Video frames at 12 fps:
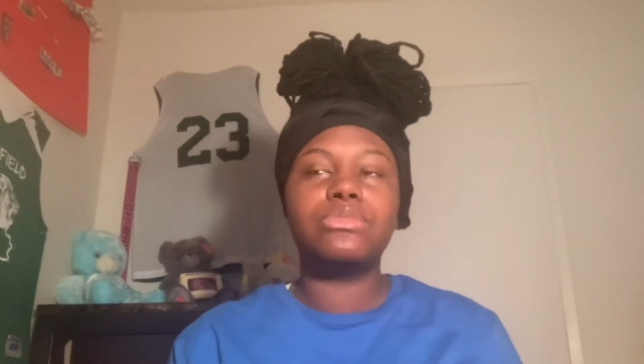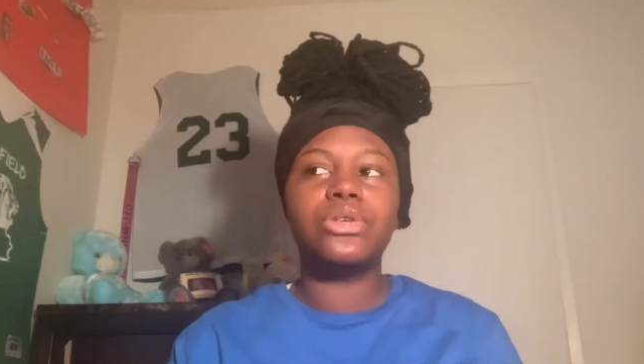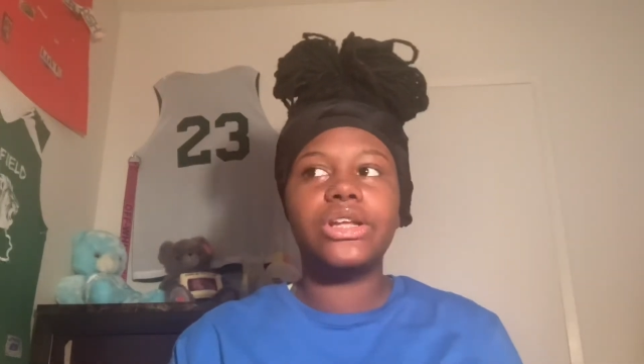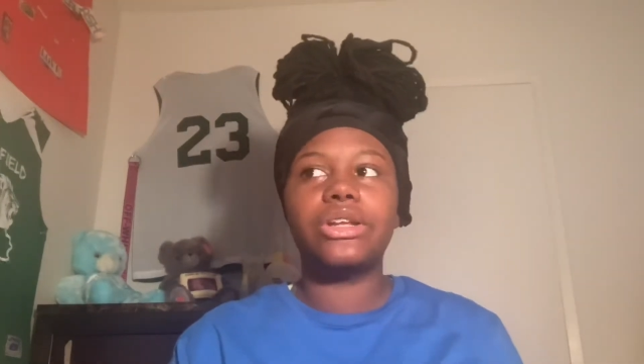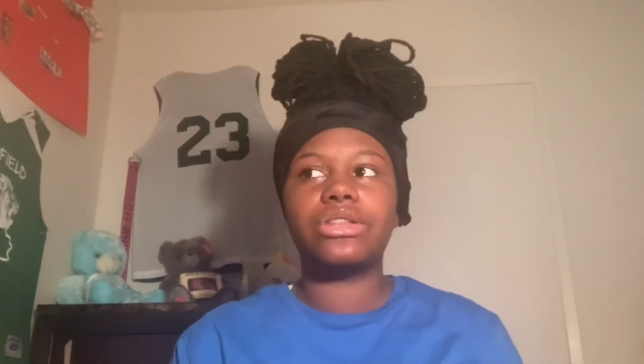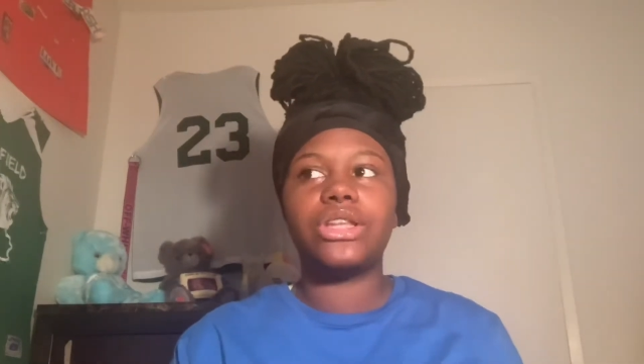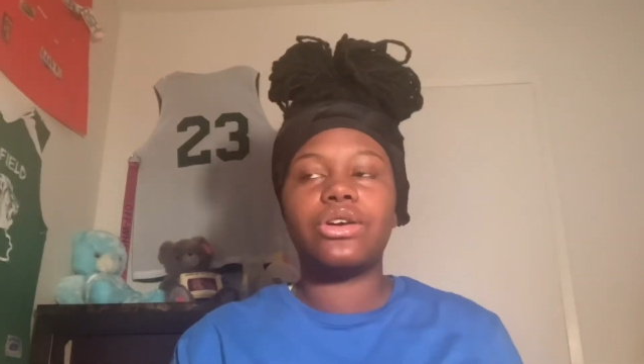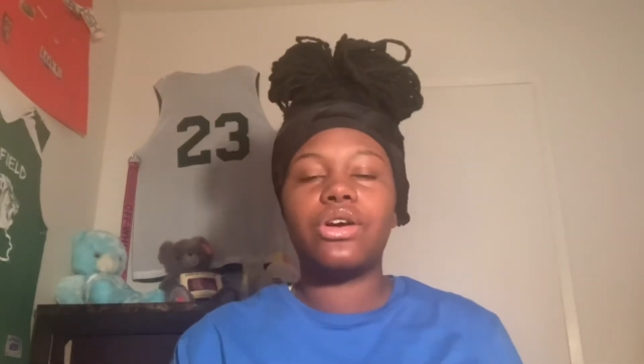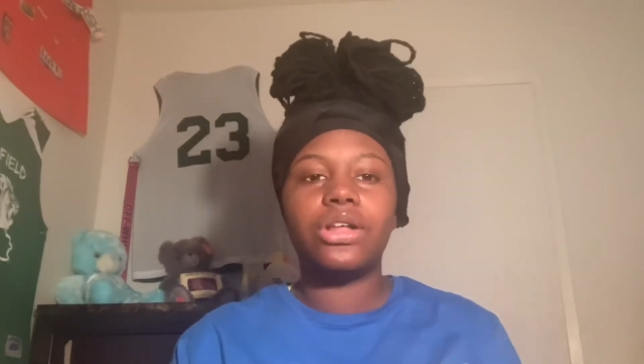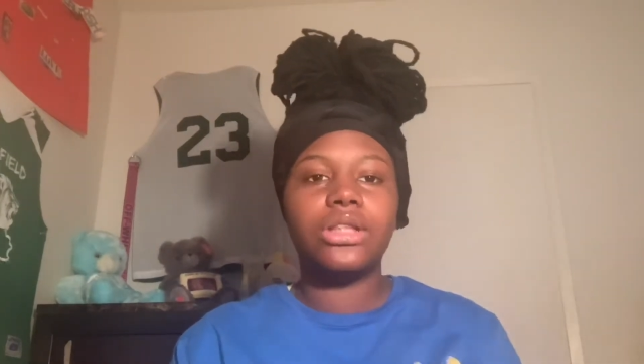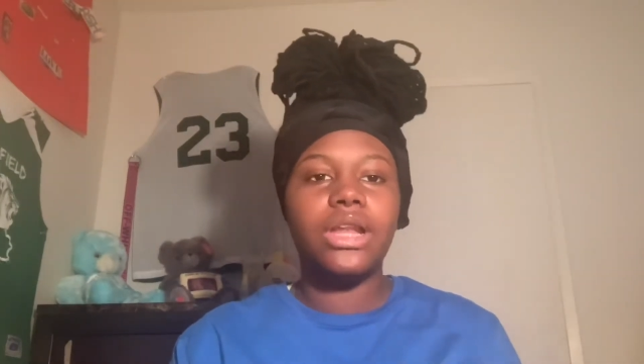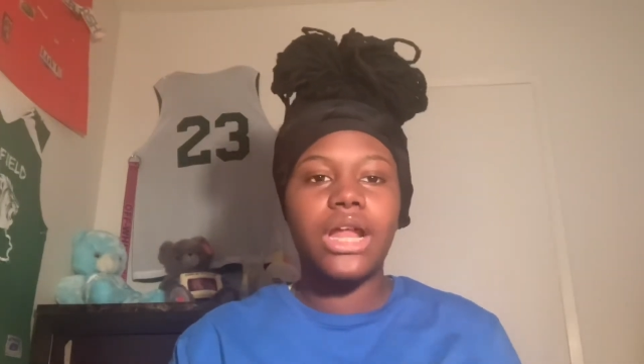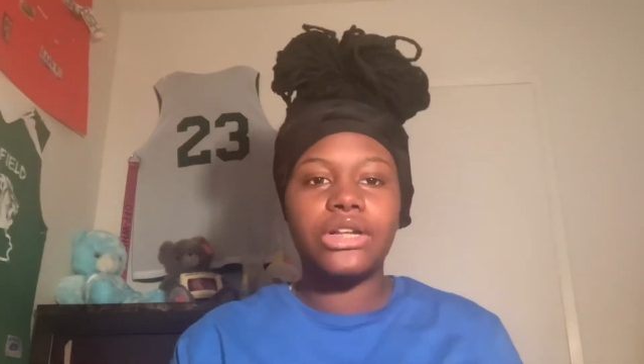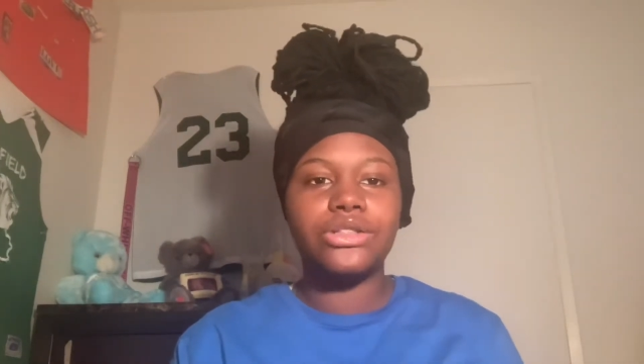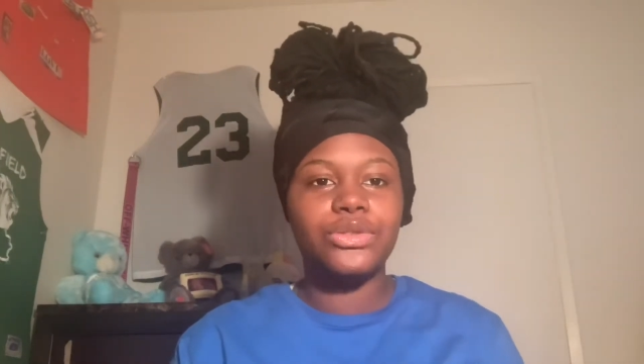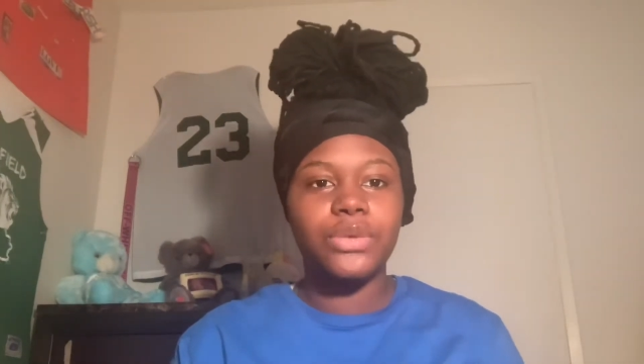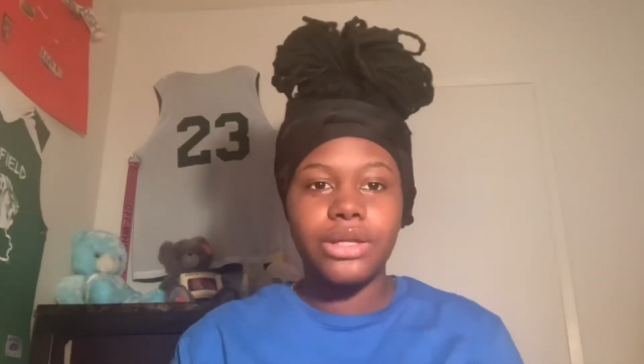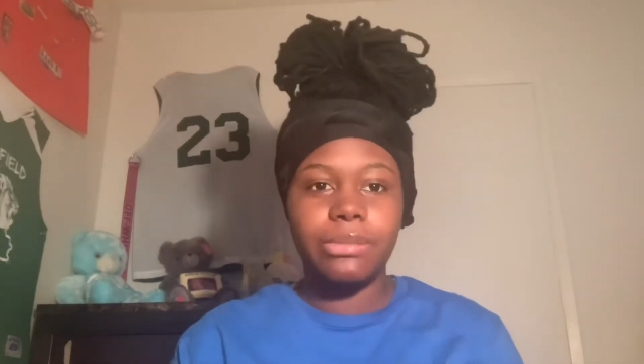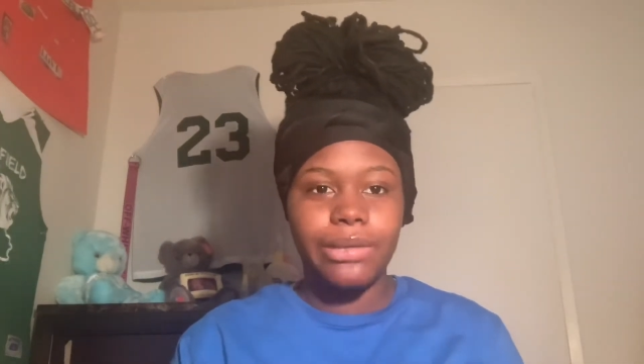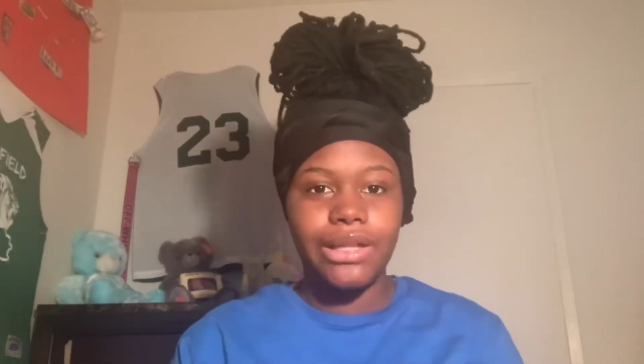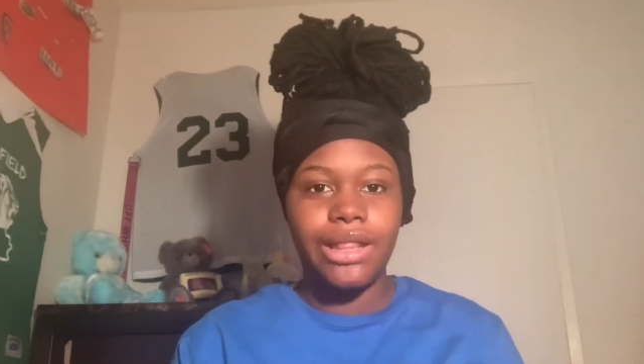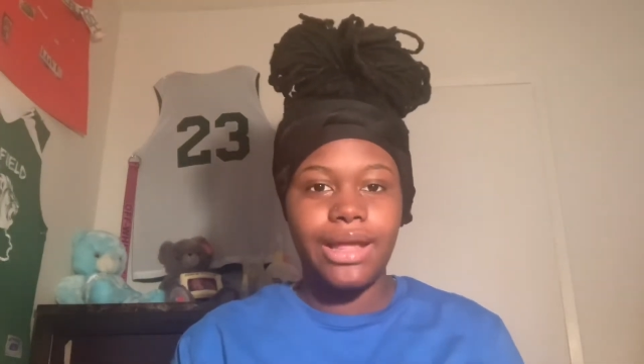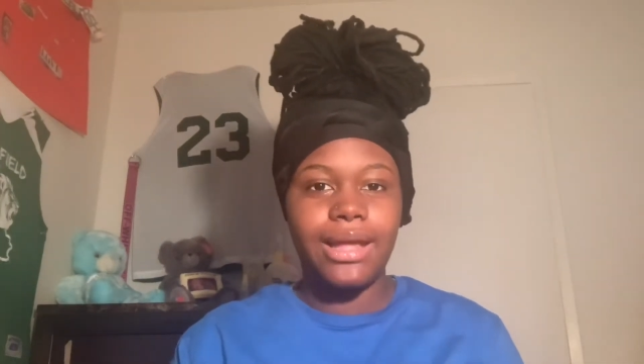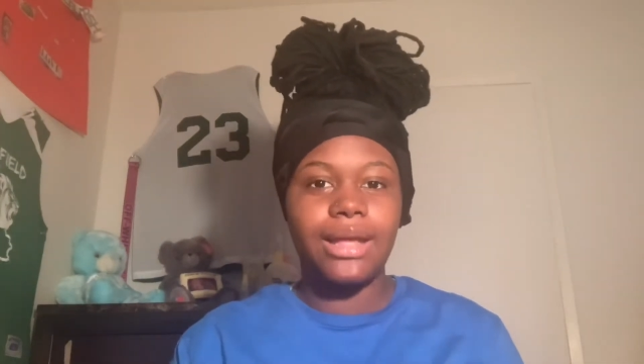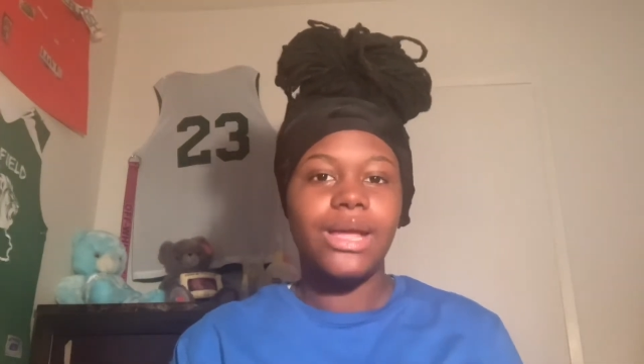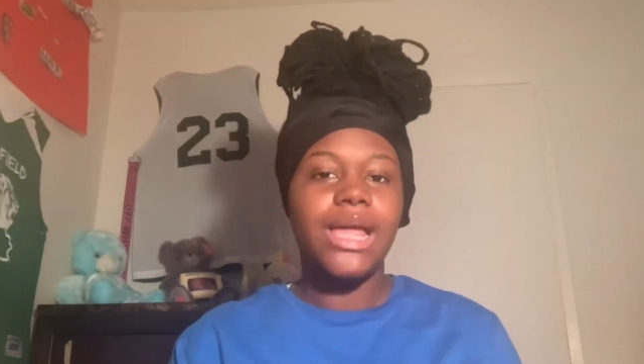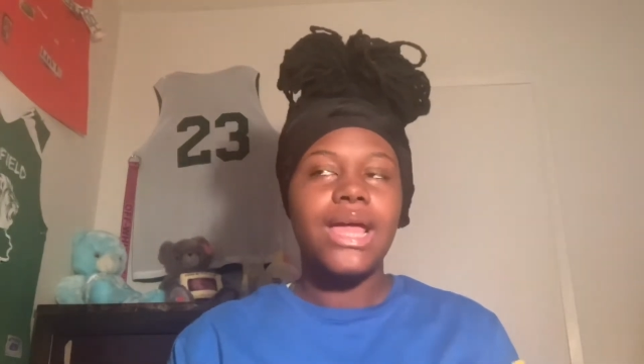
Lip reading: healthier. All the doctors recommend that.